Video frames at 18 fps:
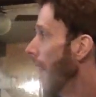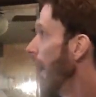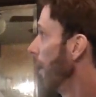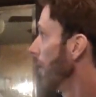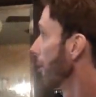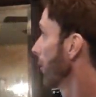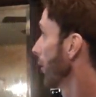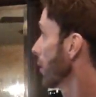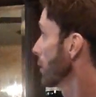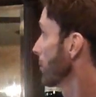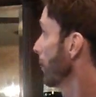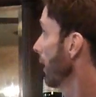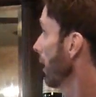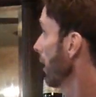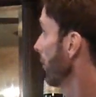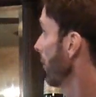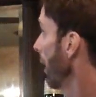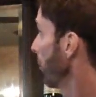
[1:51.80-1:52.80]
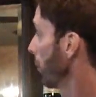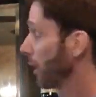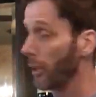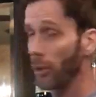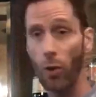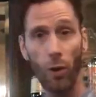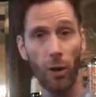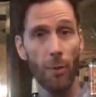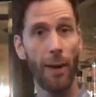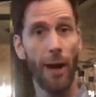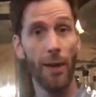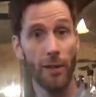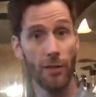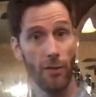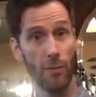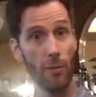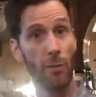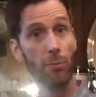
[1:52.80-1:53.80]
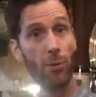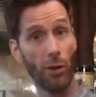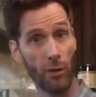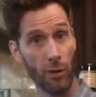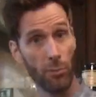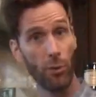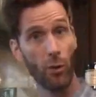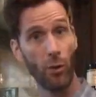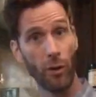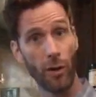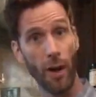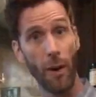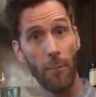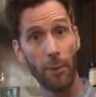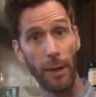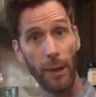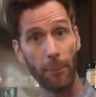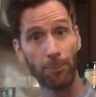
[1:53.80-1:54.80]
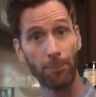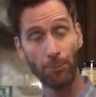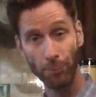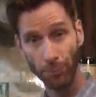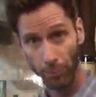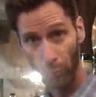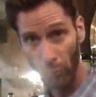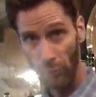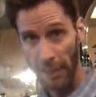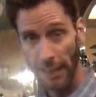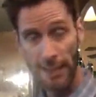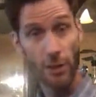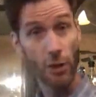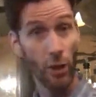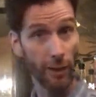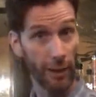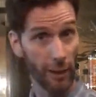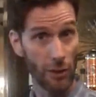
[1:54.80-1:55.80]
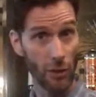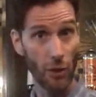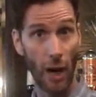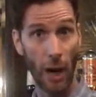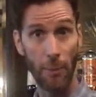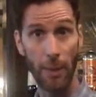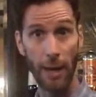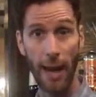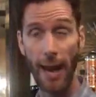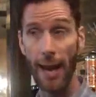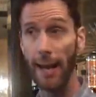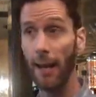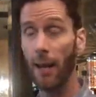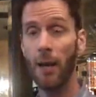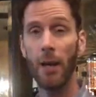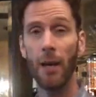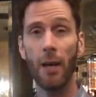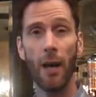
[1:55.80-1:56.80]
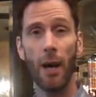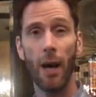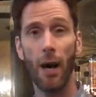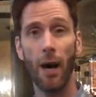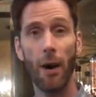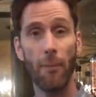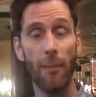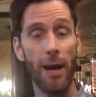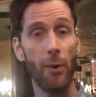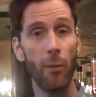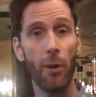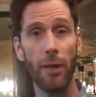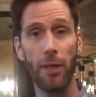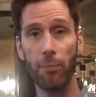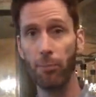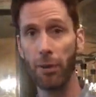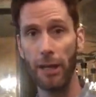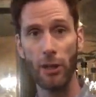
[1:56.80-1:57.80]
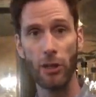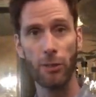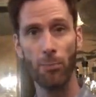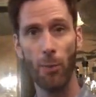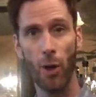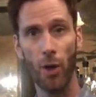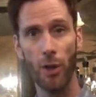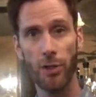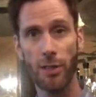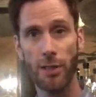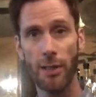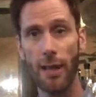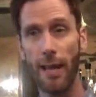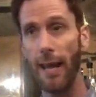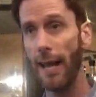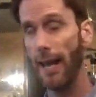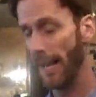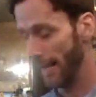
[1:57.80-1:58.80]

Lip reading: The first beer that we're going to talk about is from the Brooklyn Brewing Company. That's their English IPA. Made with British malts